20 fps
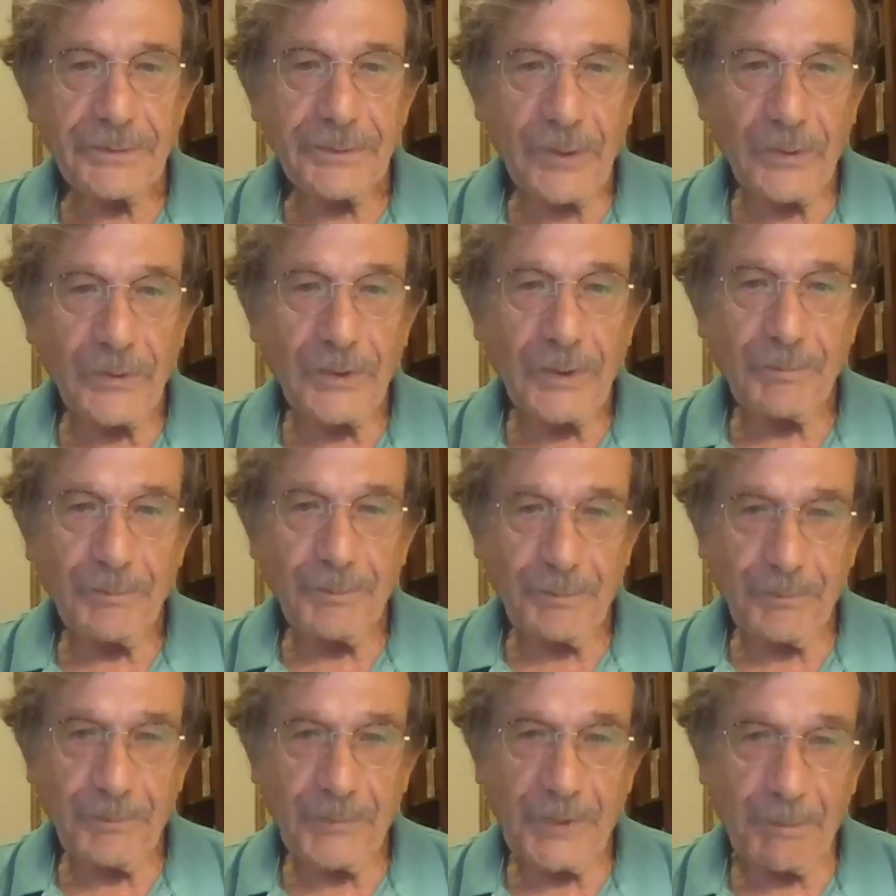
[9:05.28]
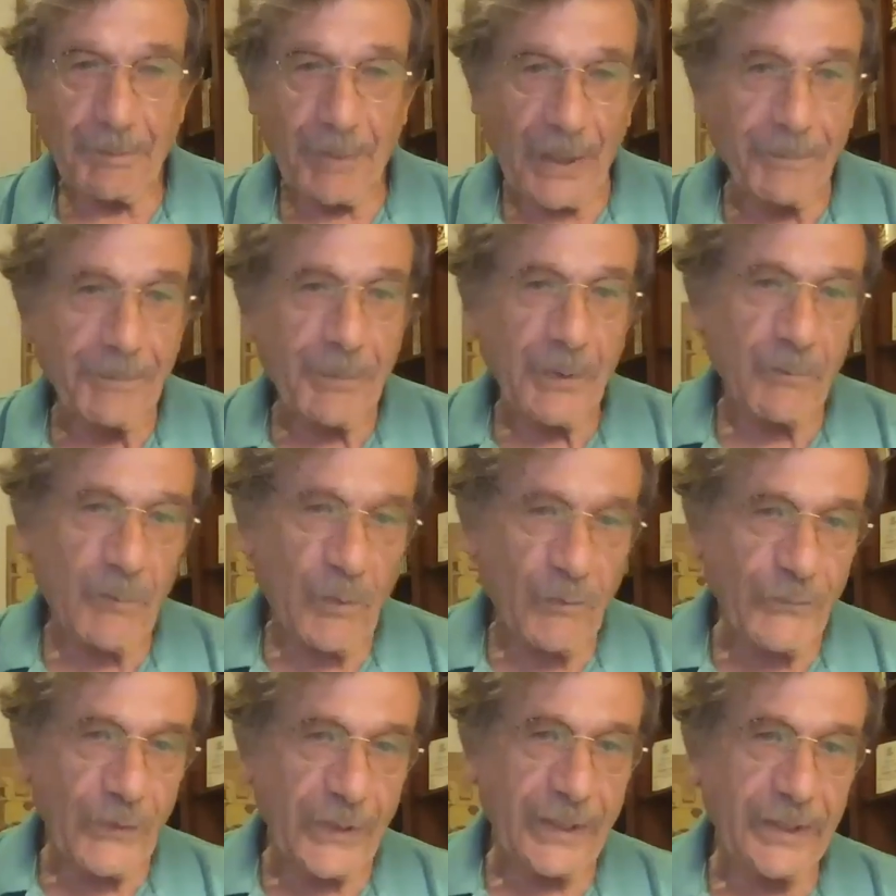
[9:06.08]
So the paper
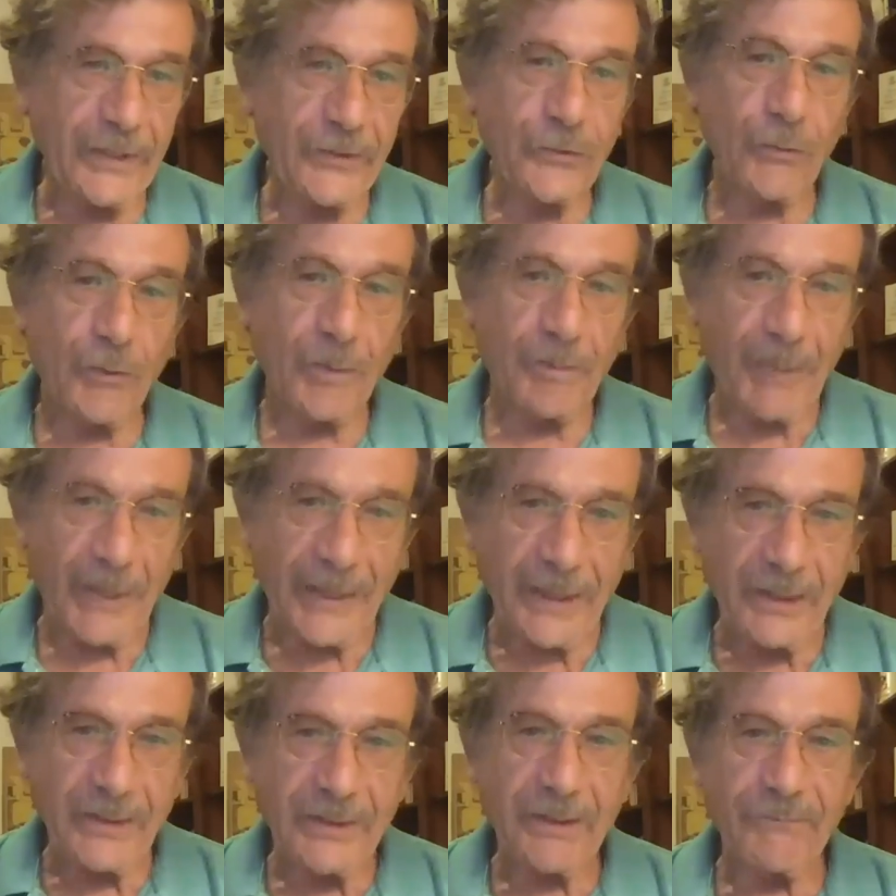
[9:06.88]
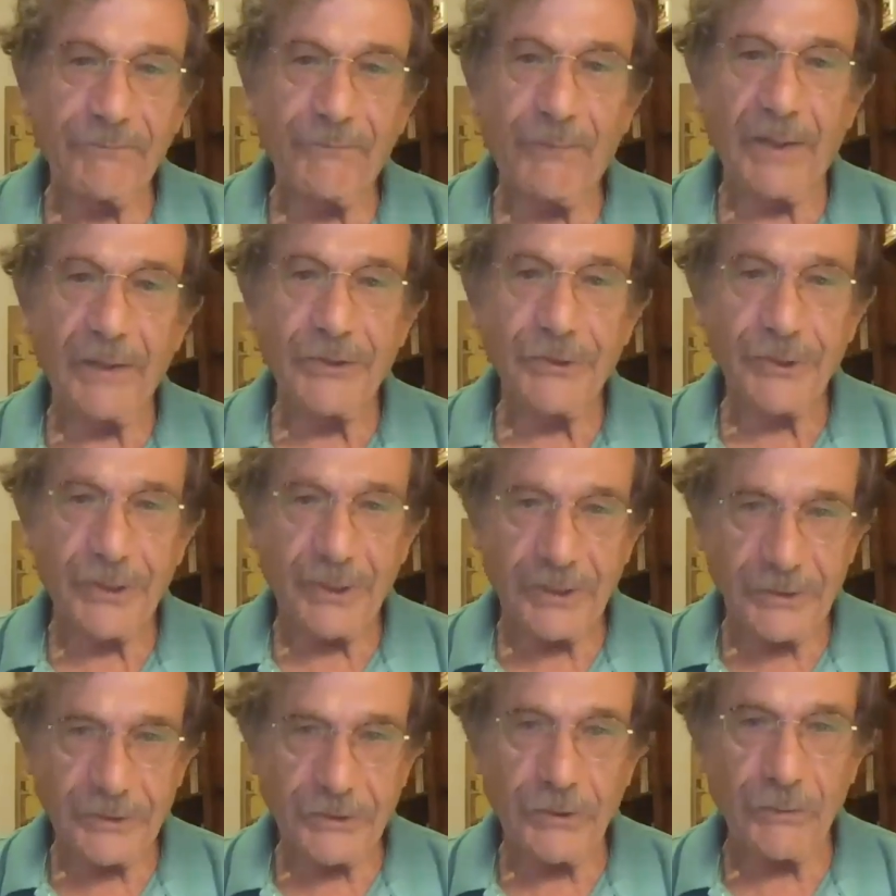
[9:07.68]
moving into a penalty
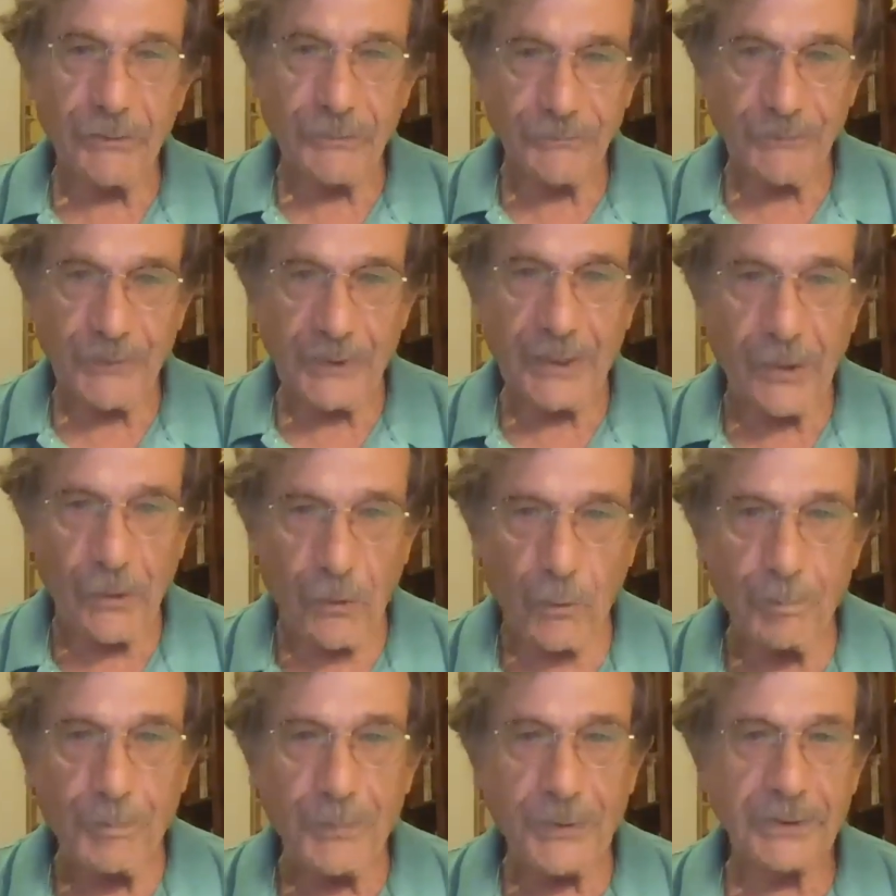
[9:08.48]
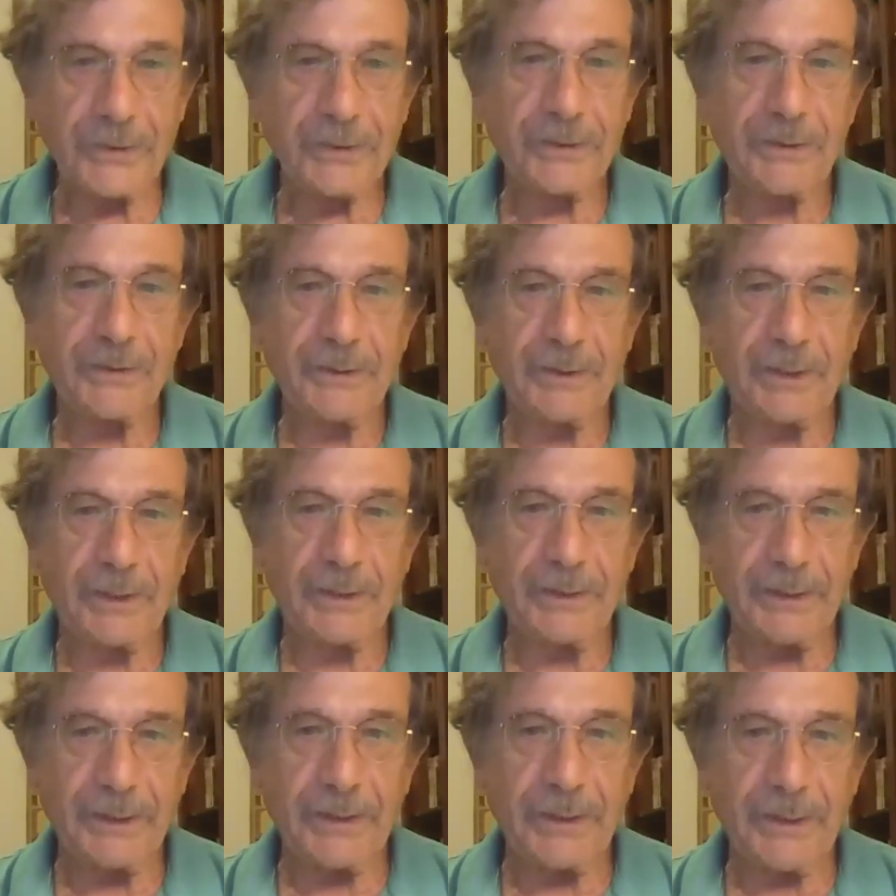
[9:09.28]
function and so on really opened
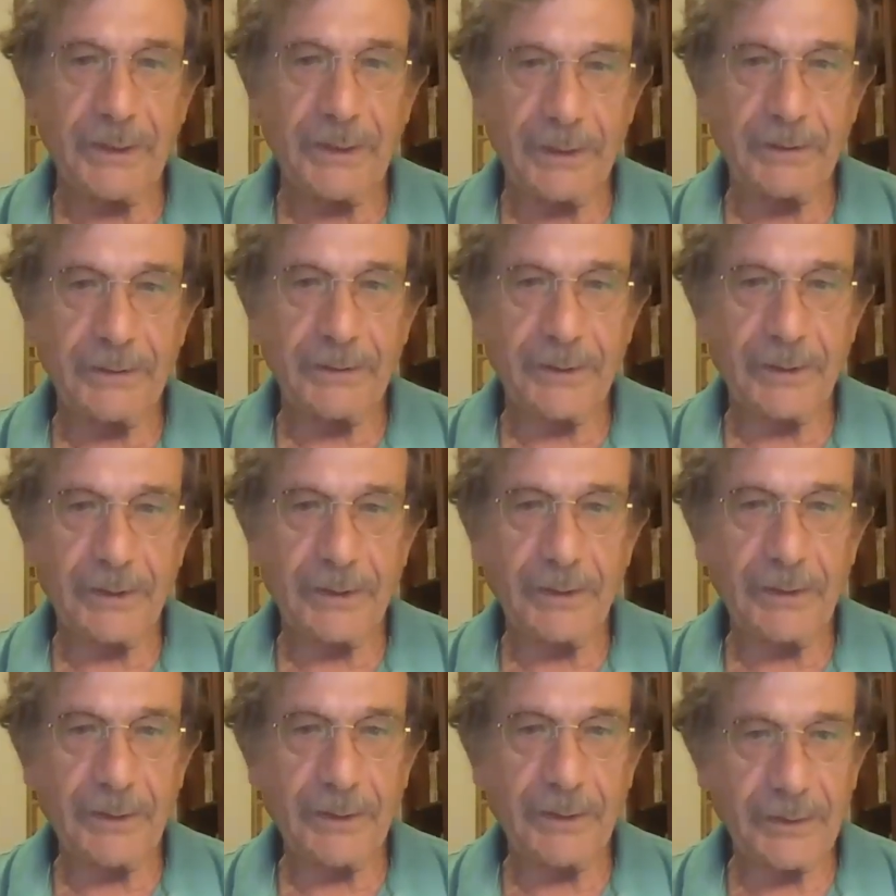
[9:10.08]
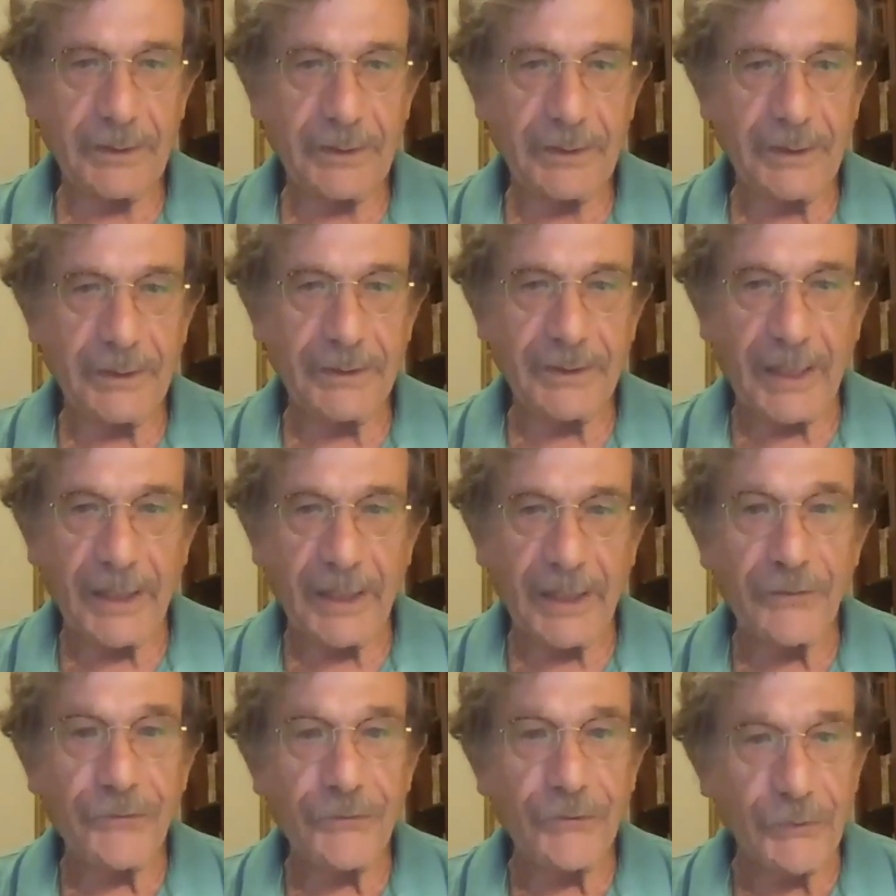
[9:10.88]
the entire
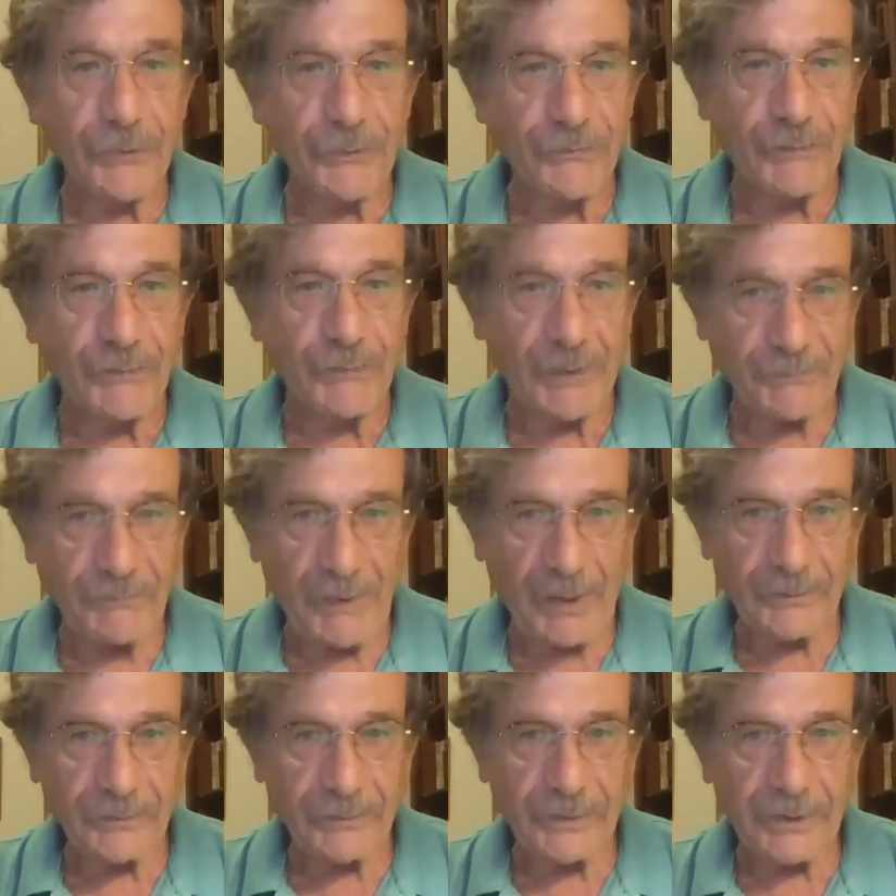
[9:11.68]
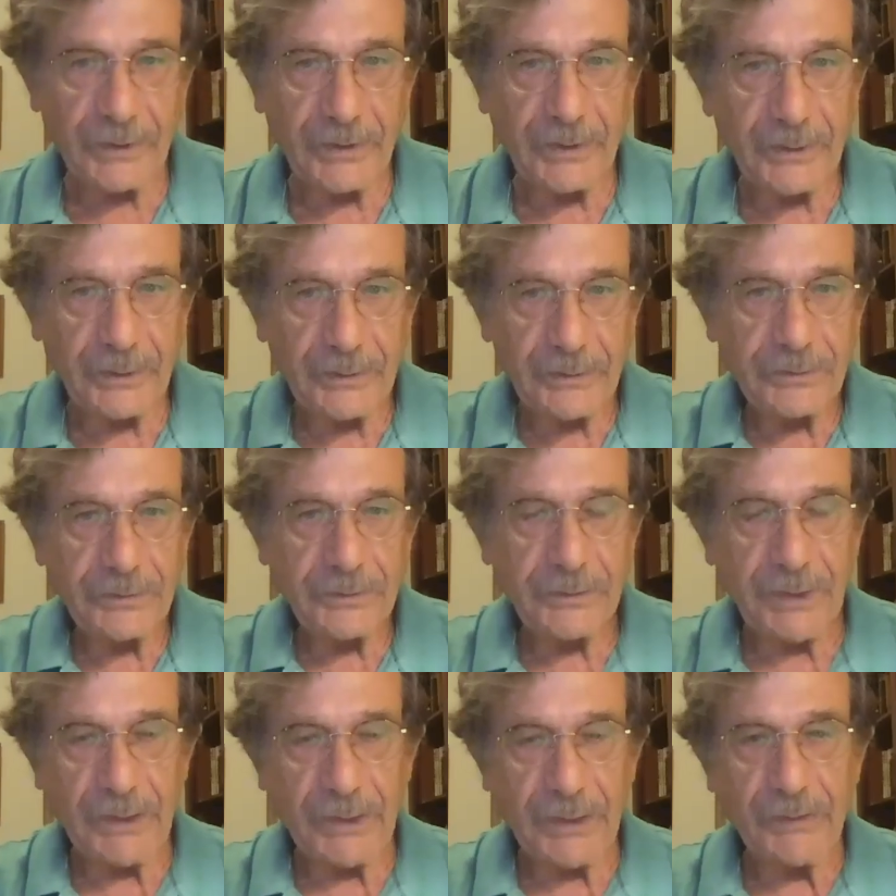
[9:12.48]
theory around the
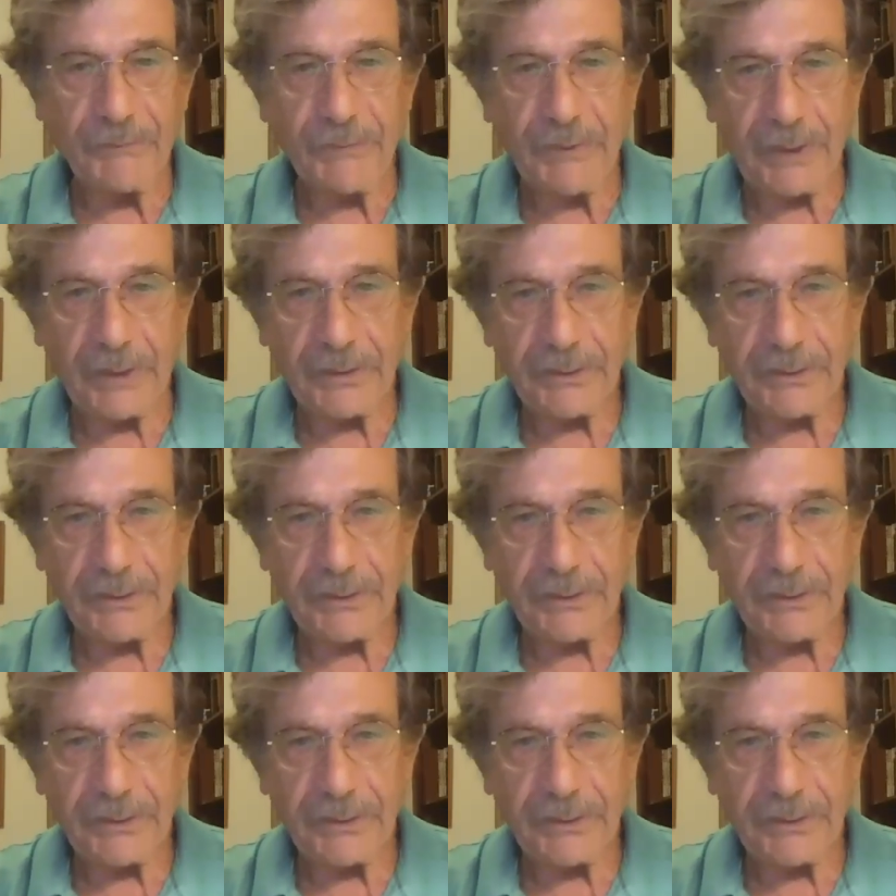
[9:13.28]
area.